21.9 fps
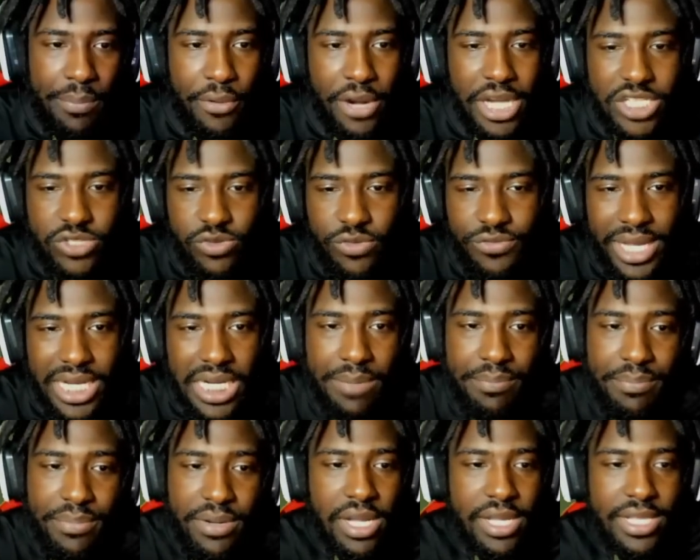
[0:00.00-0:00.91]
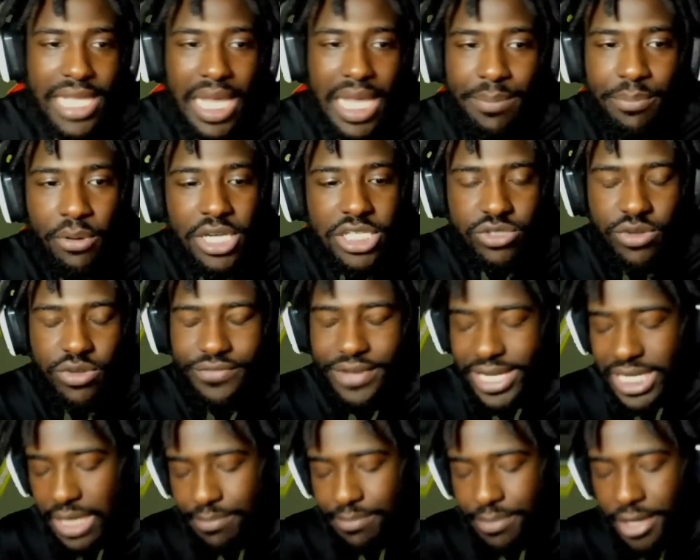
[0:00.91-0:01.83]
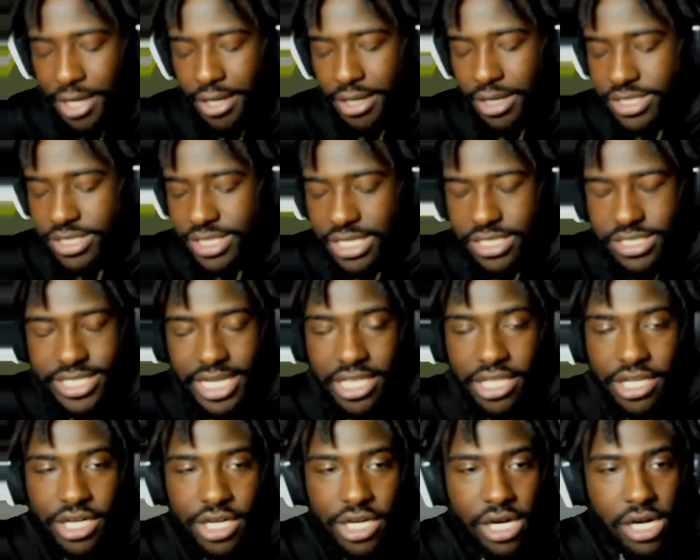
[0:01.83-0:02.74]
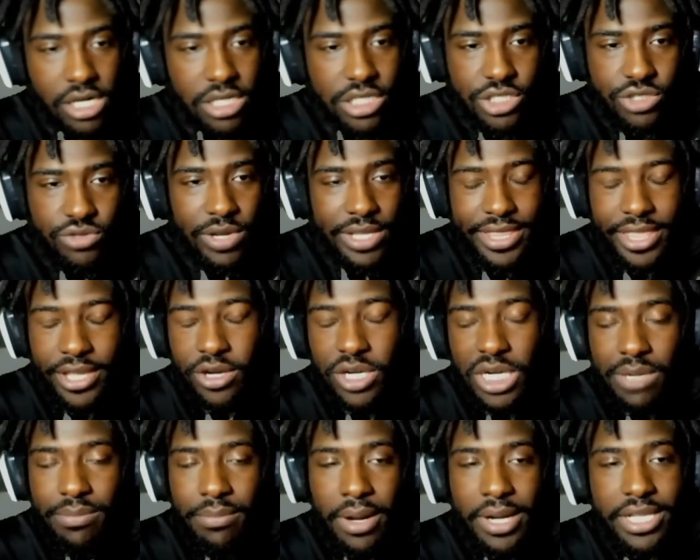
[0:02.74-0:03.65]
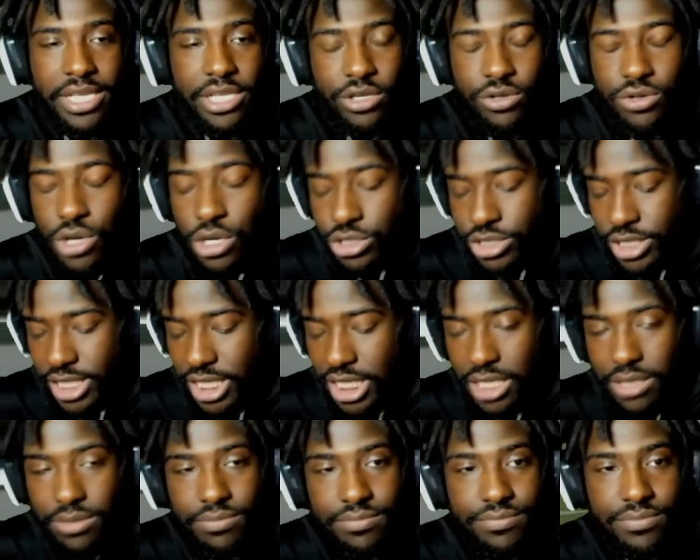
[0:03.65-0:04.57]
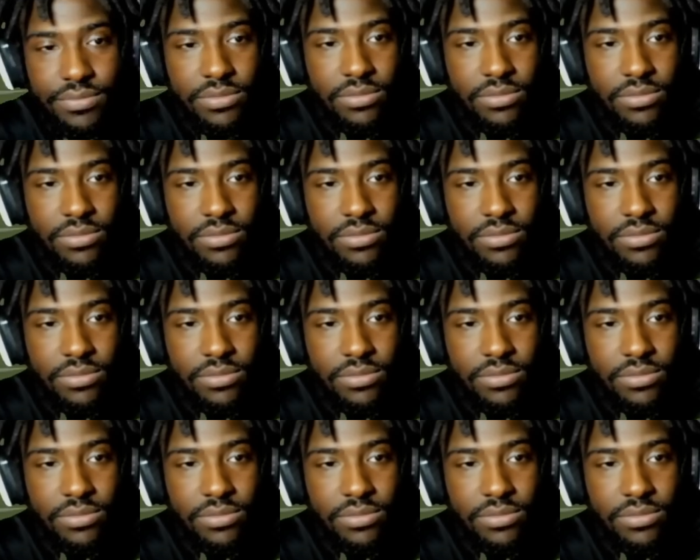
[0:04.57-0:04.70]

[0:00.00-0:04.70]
boy Swift got the burners, and Jalen Hurts threw that thing on the money. Kudos to him.